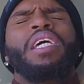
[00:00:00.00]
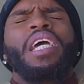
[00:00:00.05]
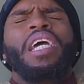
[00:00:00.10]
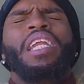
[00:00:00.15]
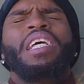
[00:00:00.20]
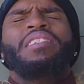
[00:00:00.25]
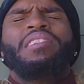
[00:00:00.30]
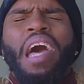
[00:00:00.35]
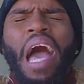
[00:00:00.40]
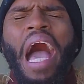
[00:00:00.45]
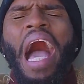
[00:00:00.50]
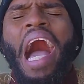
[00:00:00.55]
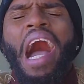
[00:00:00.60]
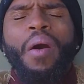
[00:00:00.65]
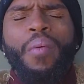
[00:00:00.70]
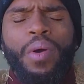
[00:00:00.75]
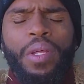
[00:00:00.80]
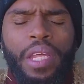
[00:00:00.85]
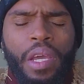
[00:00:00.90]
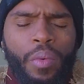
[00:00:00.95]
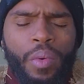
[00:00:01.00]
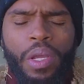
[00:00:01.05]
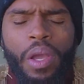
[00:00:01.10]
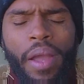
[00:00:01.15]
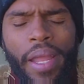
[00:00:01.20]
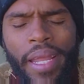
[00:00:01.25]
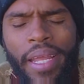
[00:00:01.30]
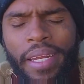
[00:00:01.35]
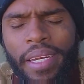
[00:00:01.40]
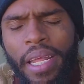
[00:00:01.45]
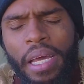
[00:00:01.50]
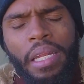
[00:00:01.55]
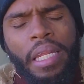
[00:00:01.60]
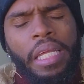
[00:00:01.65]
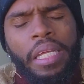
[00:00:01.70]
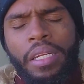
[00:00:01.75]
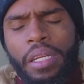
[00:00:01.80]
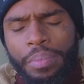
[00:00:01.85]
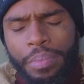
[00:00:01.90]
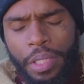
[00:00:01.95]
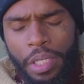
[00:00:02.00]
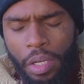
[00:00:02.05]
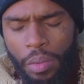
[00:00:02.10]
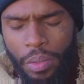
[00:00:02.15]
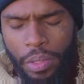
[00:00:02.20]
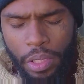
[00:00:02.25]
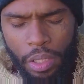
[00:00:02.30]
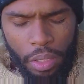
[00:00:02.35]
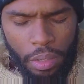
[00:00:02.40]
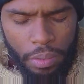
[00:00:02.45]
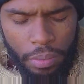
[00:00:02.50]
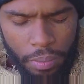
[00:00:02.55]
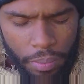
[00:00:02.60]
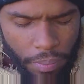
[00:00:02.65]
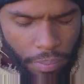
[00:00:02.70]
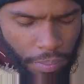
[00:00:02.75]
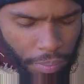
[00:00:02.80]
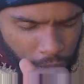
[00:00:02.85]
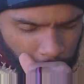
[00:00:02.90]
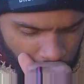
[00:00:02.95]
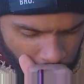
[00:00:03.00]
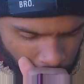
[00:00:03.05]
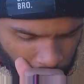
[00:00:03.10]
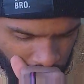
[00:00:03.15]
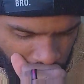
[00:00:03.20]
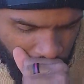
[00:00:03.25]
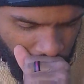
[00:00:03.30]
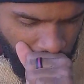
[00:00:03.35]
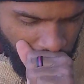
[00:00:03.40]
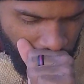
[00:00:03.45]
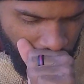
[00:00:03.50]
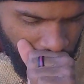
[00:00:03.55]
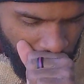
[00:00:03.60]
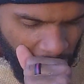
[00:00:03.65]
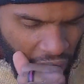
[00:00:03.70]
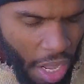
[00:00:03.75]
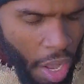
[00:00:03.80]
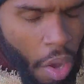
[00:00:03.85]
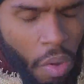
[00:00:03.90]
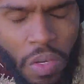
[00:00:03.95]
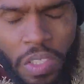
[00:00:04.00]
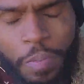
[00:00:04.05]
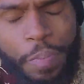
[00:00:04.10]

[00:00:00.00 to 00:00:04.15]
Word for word: in this hour that we are in now leading up to your return. Holy